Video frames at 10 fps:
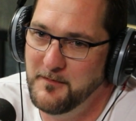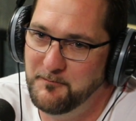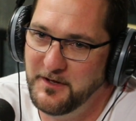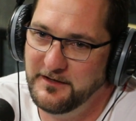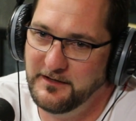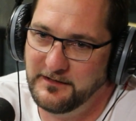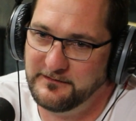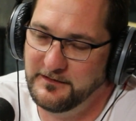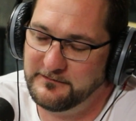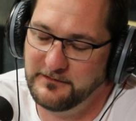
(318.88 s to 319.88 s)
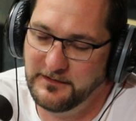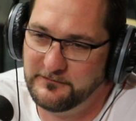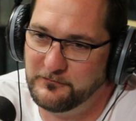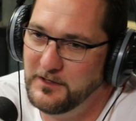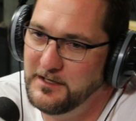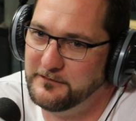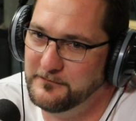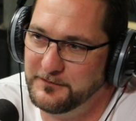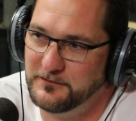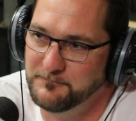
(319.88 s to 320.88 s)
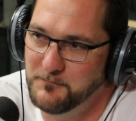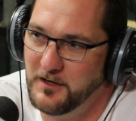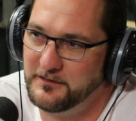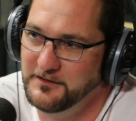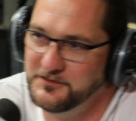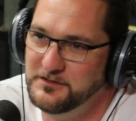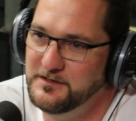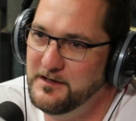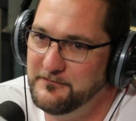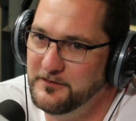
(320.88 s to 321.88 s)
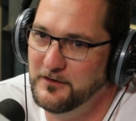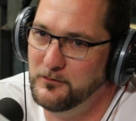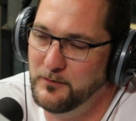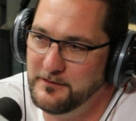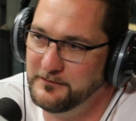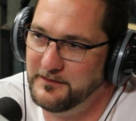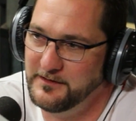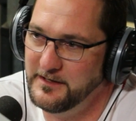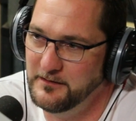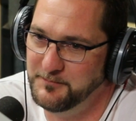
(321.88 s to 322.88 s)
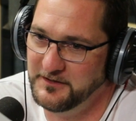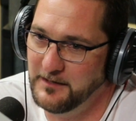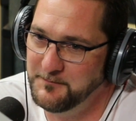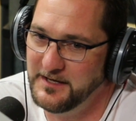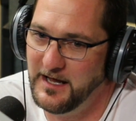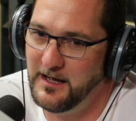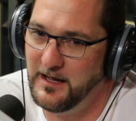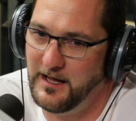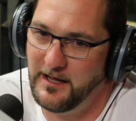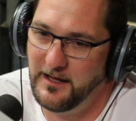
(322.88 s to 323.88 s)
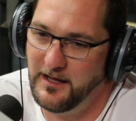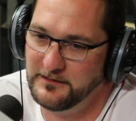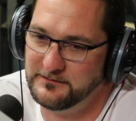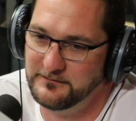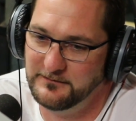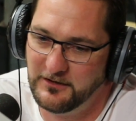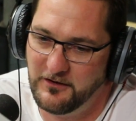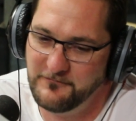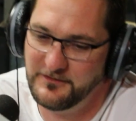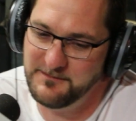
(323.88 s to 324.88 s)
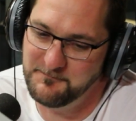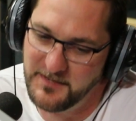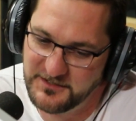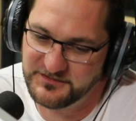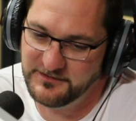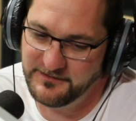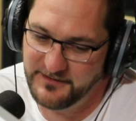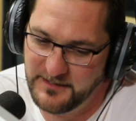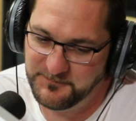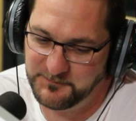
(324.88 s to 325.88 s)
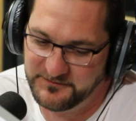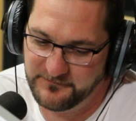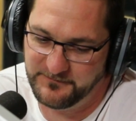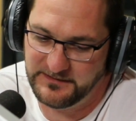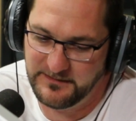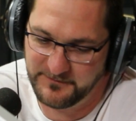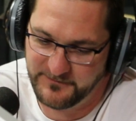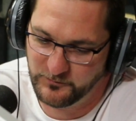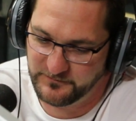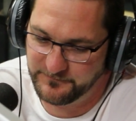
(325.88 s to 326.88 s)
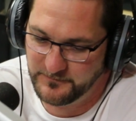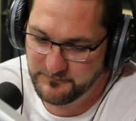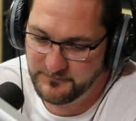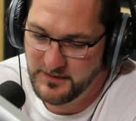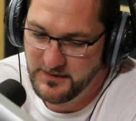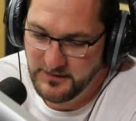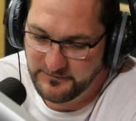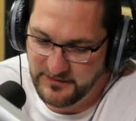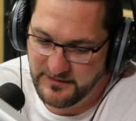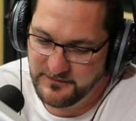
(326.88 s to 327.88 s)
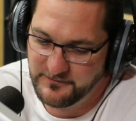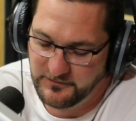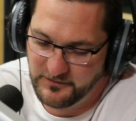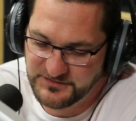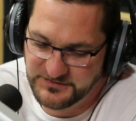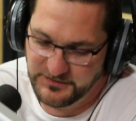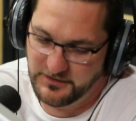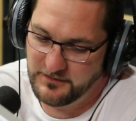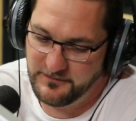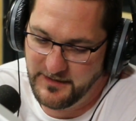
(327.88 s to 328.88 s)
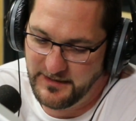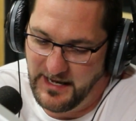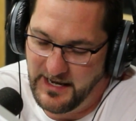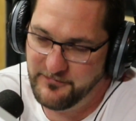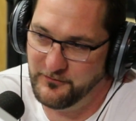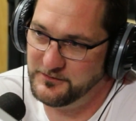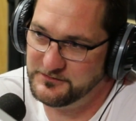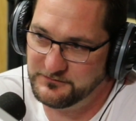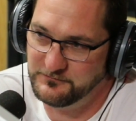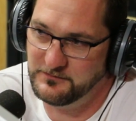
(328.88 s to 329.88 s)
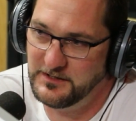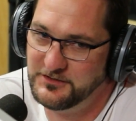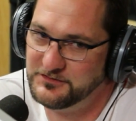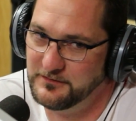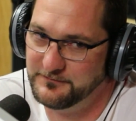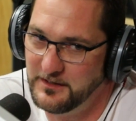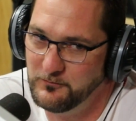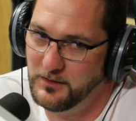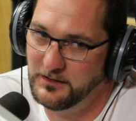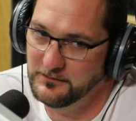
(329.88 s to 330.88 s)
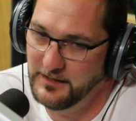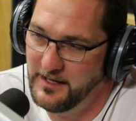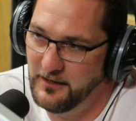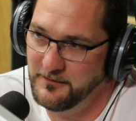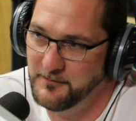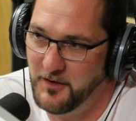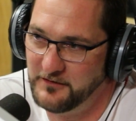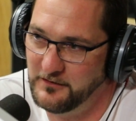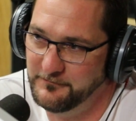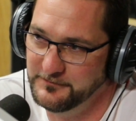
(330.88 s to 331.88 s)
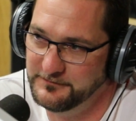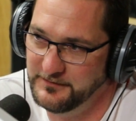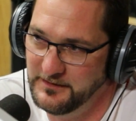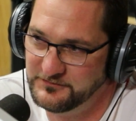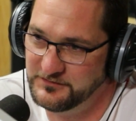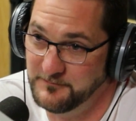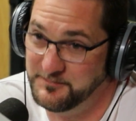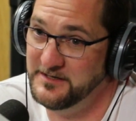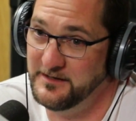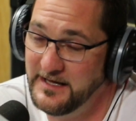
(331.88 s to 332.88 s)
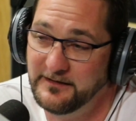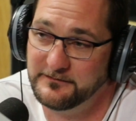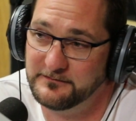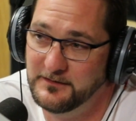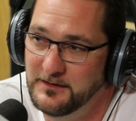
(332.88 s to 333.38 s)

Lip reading: But it's really a difficult market, and you never know whether it's going to hit it big. I mean, I can't really mention a name specifically, but there was a film done in the last year that I thought really should have done well on the box office. It should have been a hit,